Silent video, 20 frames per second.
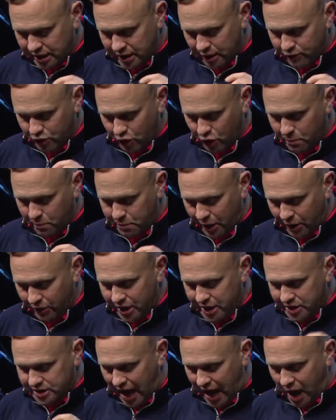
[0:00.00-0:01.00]
If your
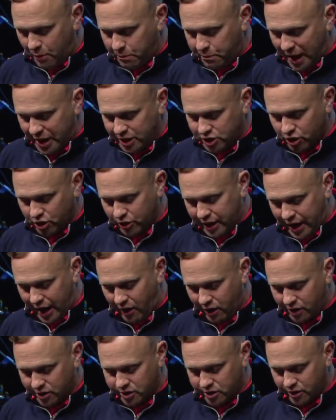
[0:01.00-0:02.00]
abilities outpace your
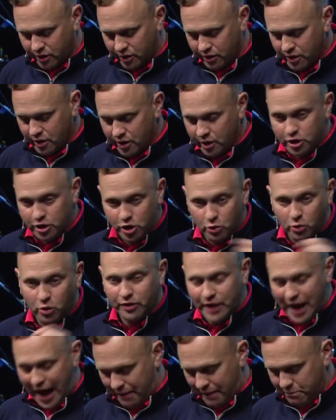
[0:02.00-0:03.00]
character, you will
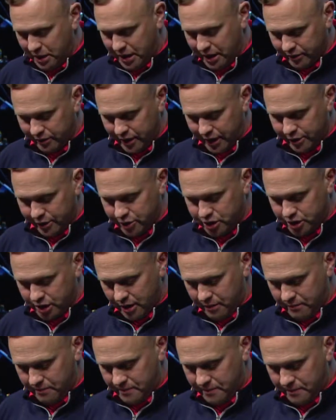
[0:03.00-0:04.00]
not be in
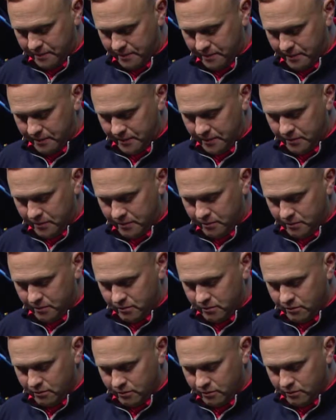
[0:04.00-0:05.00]
leadership.
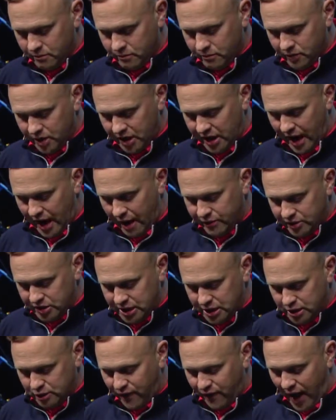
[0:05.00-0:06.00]
Then he gave us
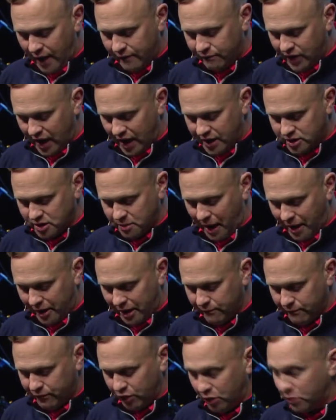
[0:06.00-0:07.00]
these five things about
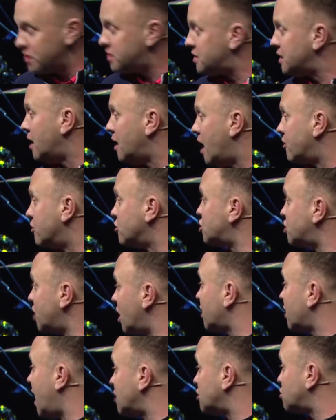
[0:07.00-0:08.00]
influencing others share
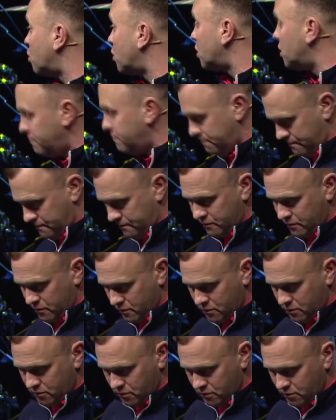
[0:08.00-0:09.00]
God's word,
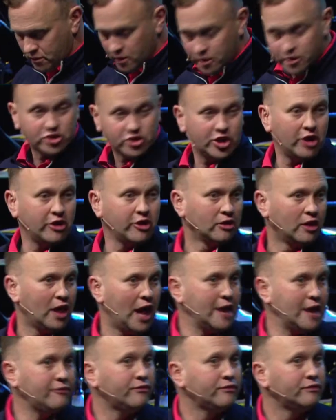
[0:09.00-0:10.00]
share your
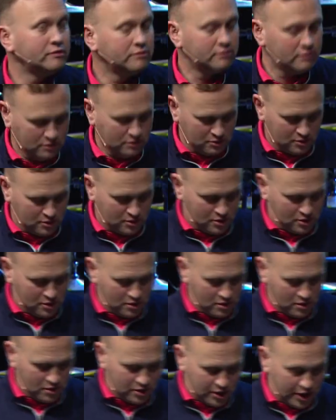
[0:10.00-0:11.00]
life,
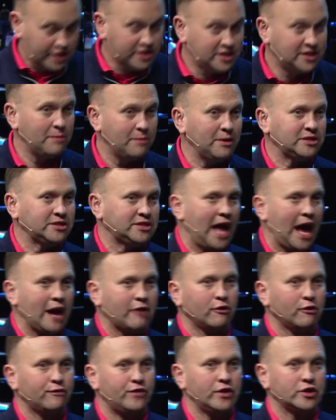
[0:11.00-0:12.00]
exhibit
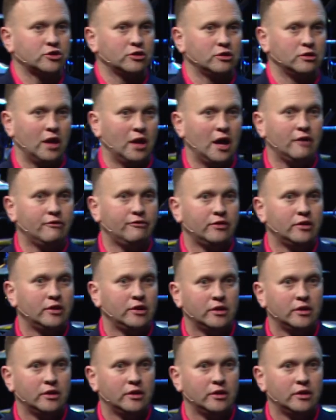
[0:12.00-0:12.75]
sacrificial love.